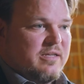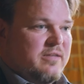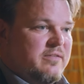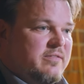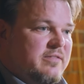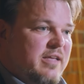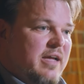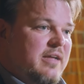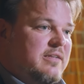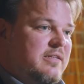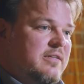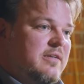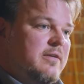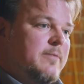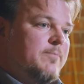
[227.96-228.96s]
is that
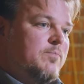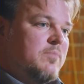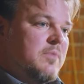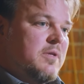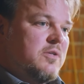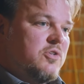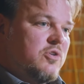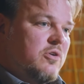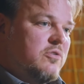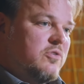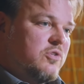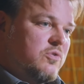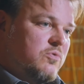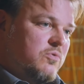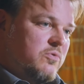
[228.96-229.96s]
charter
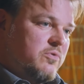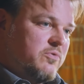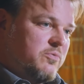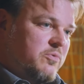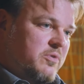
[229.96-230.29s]
schools